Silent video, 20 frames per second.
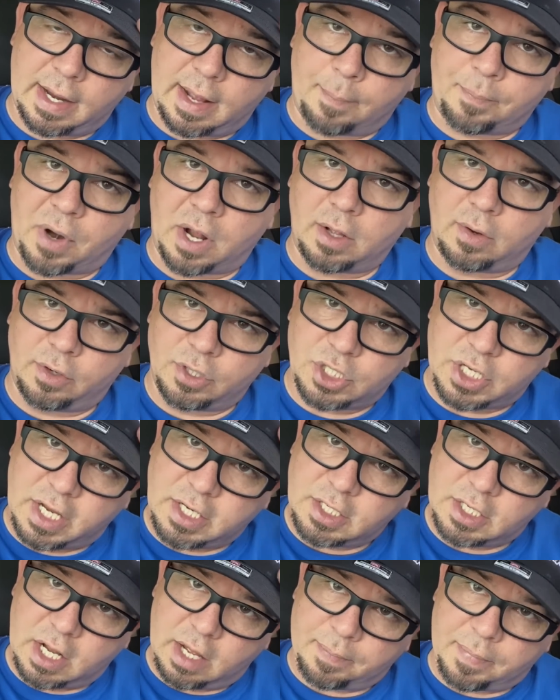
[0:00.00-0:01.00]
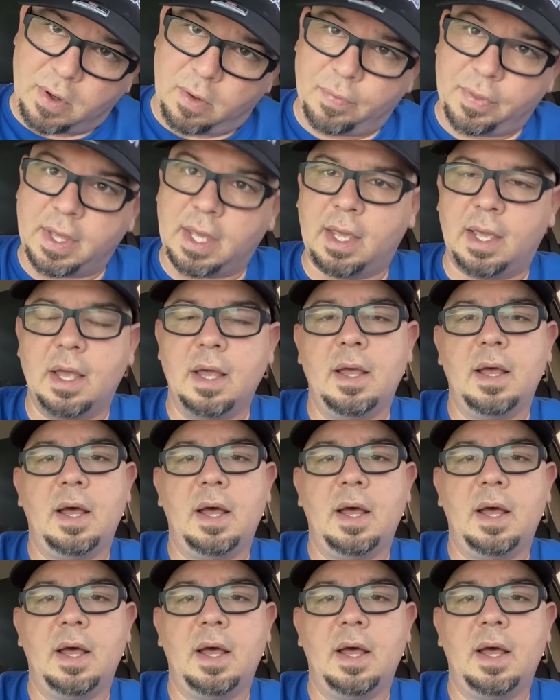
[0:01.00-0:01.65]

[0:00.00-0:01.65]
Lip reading: I'm probably going to change it up on the